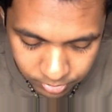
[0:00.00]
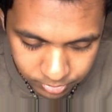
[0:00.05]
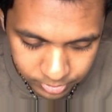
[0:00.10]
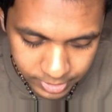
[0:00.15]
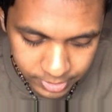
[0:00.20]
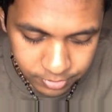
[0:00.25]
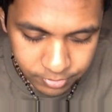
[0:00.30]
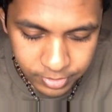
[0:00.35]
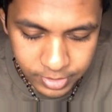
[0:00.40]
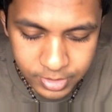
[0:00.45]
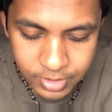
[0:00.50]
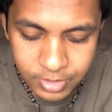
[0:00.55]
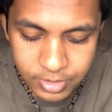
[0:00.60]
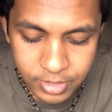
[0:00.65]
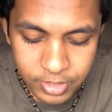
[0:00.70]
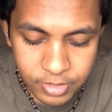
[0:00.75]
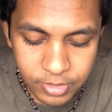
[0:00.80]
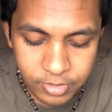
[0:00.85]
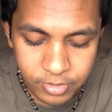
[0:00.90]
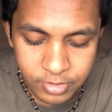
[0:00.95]
Like right
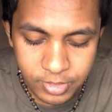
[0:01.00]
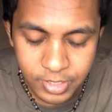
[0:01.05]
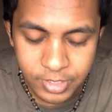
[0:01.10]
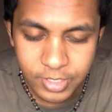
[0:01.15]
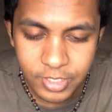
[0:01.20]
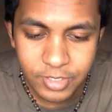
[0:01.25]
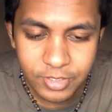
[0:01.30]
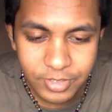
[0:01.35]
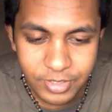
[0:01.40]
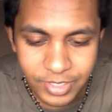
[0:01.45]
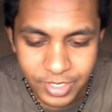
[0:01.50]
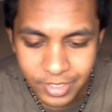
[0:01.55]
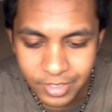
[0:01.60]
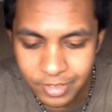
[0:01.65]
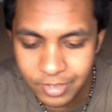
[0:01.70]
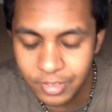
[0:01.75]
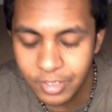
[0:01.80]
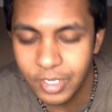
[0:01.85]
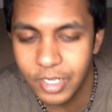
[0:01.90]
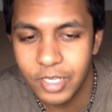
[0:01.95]
here, like the other
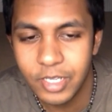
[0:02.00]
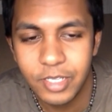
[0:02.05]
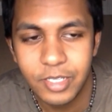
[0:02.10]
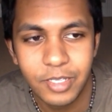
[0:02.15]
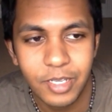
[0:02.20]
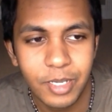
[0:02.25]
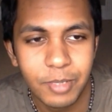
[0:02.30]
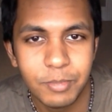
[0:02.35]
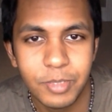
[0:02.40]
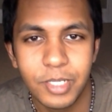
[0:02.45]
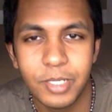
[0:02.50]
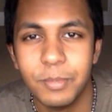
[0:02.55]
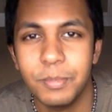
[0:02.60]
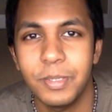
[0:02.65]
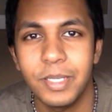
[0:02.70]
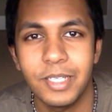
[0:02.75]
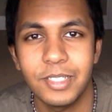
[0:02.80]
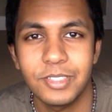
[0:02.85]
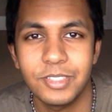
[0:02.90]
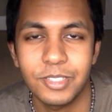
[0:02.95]
day, I'm not a
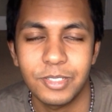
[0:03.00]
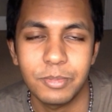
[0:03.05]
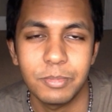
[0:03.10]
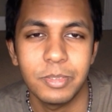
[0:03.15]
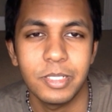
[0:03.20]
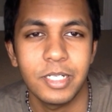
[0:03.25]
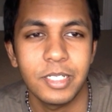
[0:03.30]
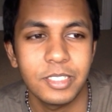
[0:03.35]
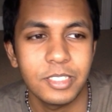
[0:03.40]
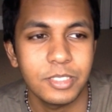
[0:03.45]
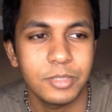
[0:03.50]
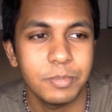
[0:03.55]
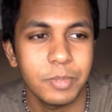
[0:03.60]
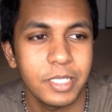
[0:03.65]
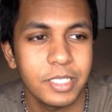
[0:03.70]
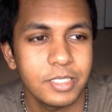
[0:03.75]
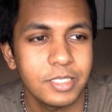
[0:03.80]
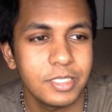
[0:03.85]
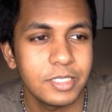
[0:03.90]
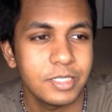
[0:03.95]
painter, but I just
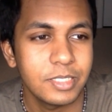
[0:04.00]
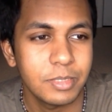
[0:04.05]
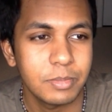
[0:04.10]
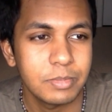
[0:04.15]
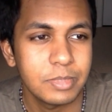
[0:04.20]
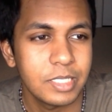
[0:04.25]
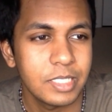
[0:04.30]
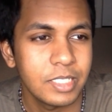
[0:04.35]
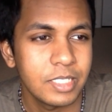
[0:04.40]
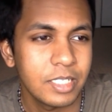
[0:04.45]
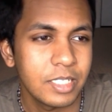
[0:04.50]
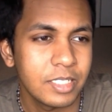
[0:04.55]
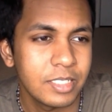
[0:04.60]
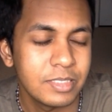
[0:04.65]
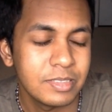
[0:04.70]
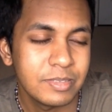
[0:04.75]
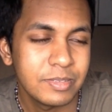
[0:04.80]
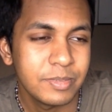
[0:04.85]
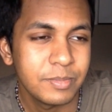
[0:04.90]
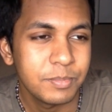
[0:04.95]
painted something,
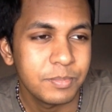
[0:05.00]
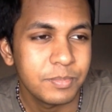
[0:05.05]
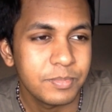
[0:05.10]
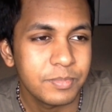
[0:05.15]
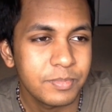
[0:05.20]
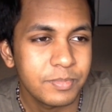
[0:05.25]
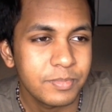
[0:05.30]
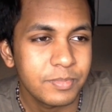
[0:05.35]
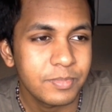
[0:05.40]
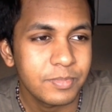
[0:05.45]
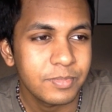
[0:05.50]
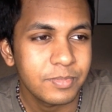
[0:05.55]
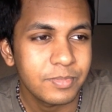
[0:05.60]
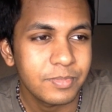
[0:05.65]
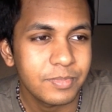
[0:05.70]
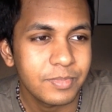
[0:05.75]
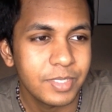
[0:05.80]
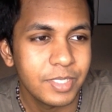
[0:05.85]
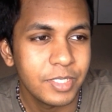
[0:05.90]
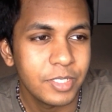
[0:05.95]

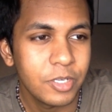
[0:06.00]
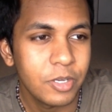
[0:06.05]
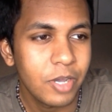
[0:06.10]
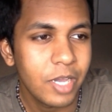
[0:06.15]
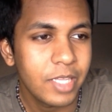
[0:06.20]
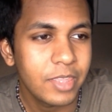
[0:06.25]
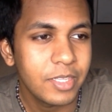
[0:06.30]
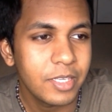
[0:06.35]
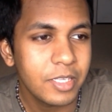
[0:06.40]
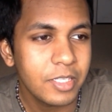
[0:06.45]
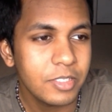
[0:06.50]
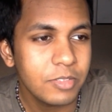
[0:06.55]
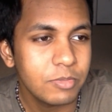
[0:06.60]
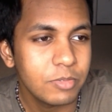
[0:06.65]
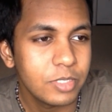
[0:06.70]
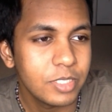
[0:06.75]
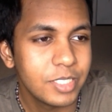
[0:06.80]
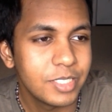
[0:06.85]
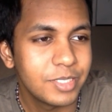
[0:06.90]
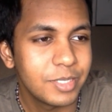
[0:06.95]
and I think it's
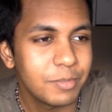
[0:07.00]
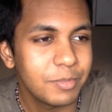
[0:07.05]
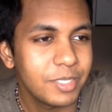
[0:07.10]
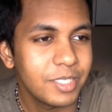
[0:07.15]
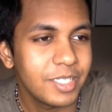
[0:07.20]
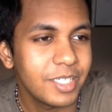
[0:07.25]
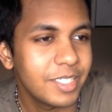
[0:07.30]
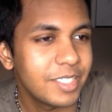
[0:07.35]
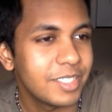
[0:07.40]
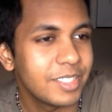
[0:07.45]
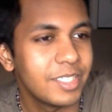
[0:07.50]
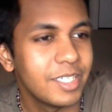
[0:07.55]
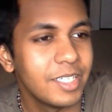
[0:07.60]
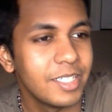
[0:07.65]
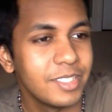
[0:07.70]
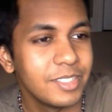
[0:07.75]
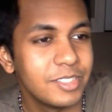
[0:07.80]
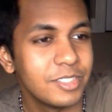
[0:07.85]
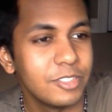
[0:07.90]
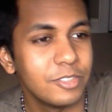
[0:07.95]
really something I could get
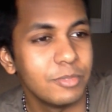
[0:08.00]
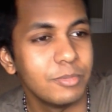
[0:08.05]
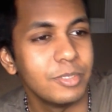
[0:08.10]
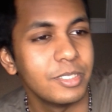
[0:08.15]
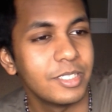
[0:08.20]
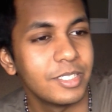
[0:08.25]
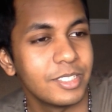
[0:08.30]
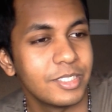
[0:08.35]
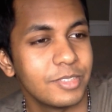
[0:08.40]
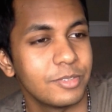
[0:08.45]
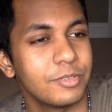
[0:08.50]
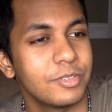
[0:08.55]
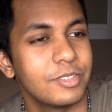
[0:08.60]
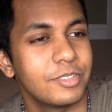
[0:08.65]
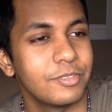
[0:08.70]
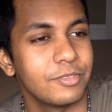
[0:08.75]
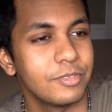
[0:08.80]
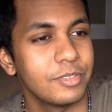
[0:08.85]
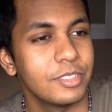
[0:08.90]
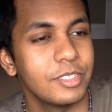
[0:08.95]
into because it was
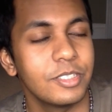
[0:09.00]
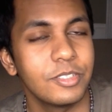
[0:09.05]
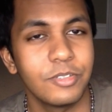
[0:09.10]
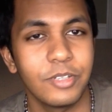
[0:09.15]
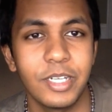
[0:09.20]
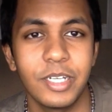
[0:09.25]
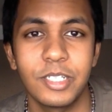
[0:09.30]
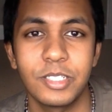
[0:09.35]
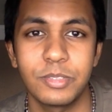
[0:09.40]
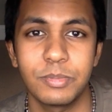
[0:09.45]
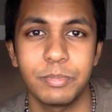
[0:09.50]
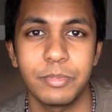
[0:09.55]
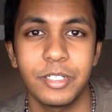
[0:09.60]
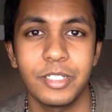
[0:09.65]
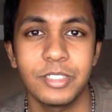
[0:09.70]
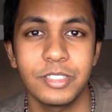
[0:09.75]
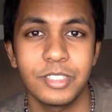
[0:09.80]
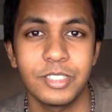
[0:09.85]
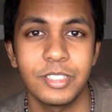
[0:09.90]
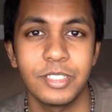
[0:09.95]
a really great
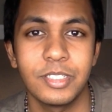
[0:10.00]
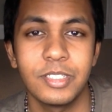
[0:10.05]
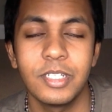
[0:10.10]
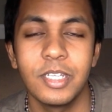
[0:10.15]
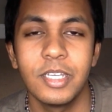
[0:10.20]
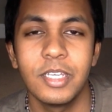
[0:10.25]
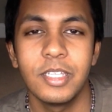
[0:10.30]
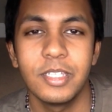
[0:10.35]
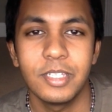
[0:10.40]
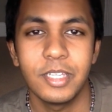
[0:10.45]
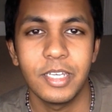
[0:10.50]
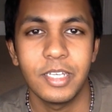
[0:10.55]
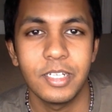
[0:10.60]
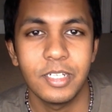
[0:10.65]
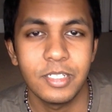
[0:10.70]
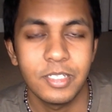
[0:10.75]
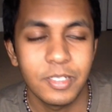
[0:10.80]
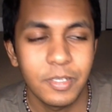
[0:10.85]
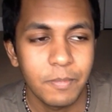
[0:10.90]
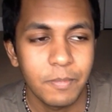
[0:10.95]
expression that